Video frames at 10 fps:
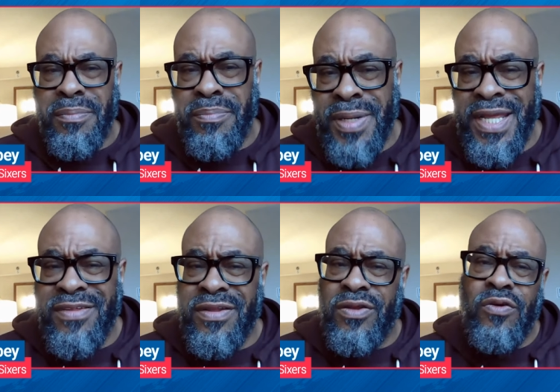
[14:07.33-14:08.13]

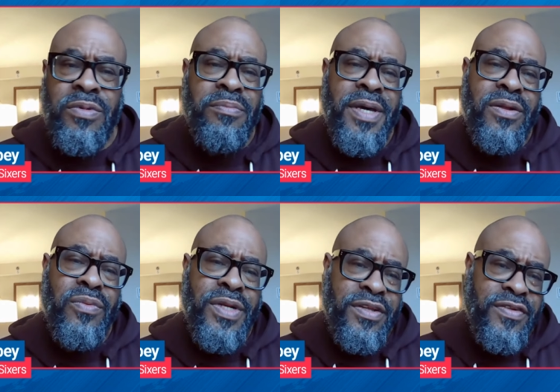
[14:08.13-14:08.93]
plays a little bit better
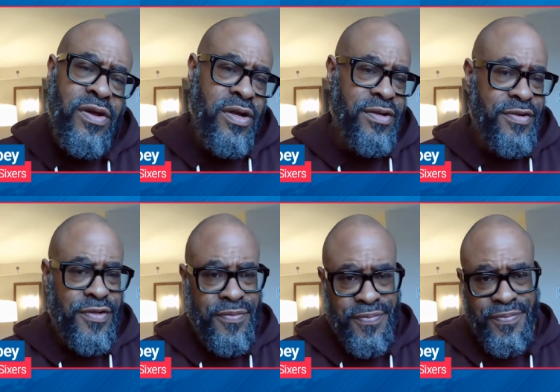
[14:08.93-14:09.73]
when he starts,
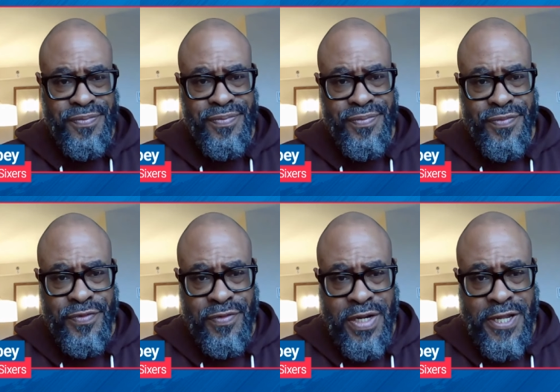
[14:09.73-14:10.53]

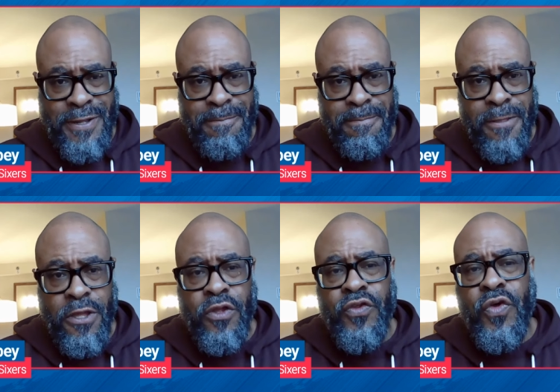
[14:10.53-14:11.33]
right?
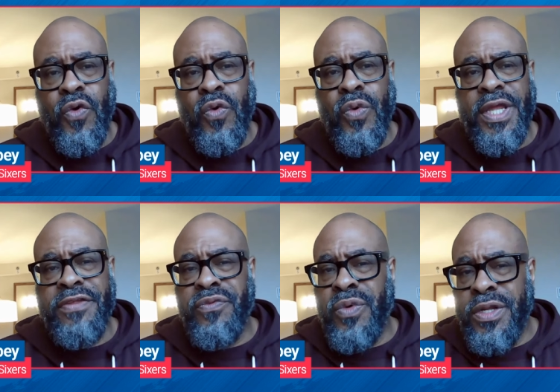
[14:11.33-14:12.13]
So
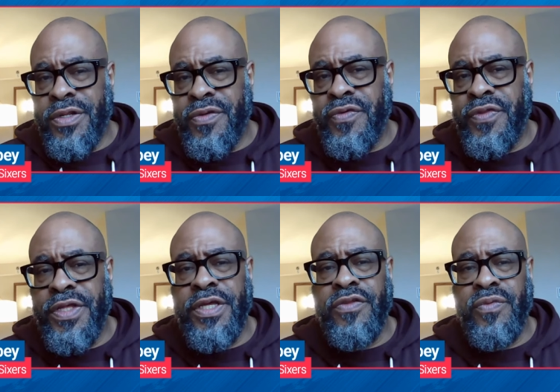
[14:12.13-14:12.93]
it's one of those
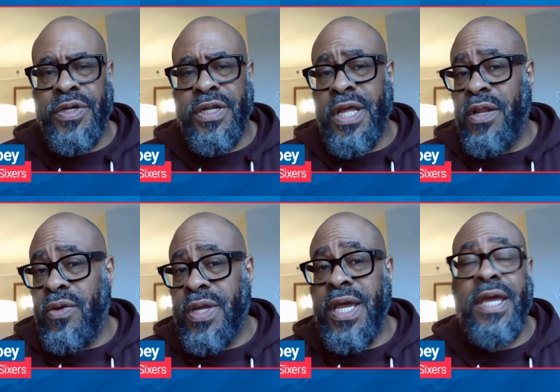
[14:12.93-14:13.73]
things where they
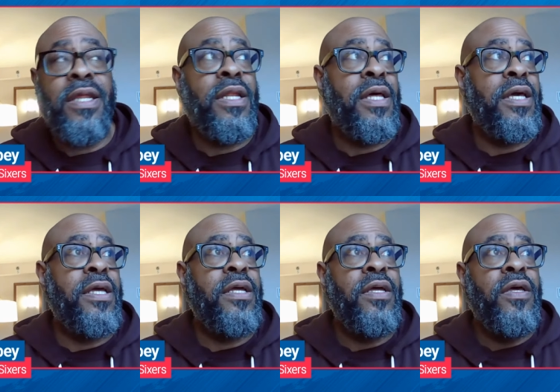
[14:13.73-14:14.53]
look at it
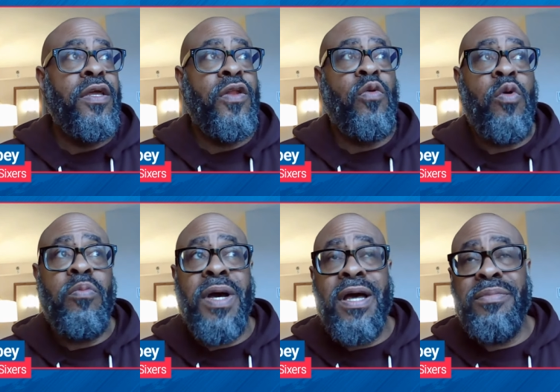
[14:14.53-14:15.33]
like, you know, Mo
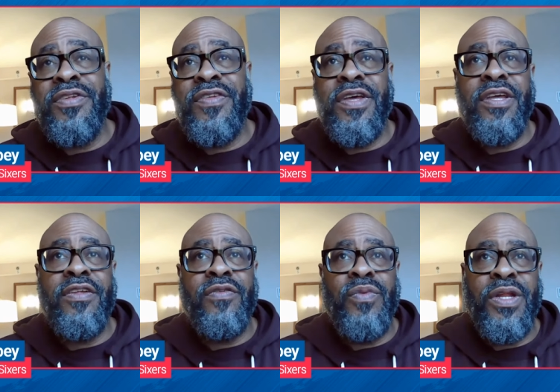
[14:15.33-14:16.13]
Bamba
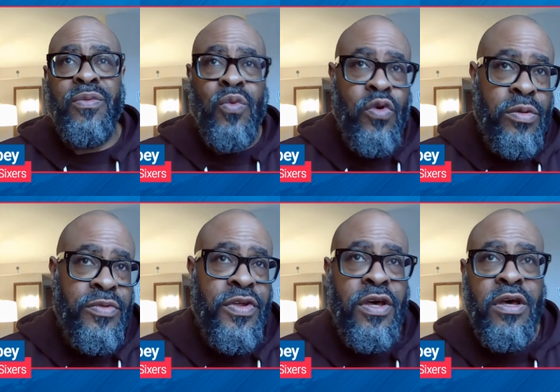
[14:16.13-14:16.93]
says when he
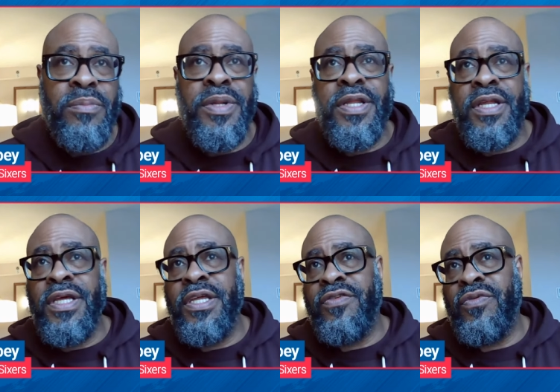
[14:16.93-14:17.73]
warms up and then he
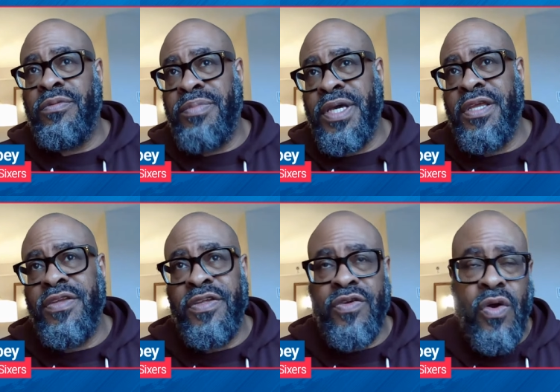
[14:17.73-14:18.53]
gets on the bench,
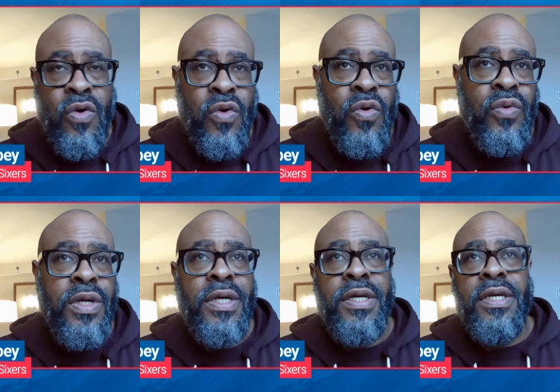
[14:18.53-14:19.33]
he's cold,
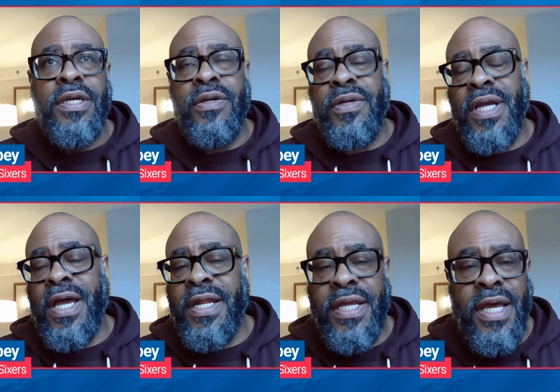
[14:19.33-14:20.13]
you know,
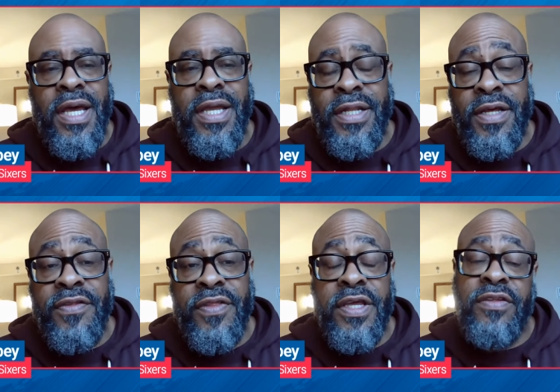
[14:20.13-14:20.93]
yada, yada, he
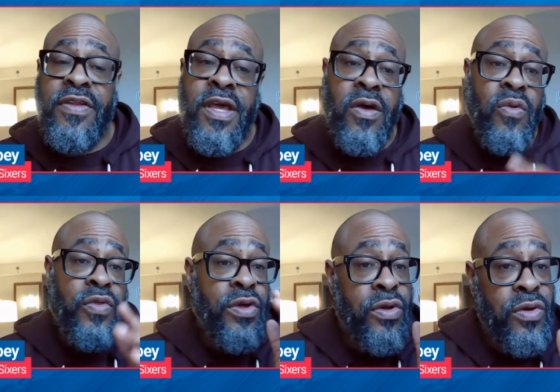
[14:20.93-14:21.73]
does things. Now,
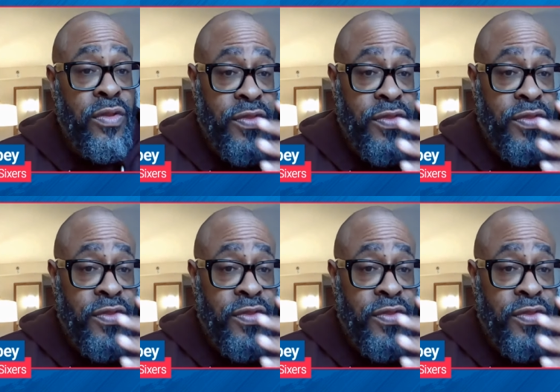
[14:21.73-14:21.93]
the good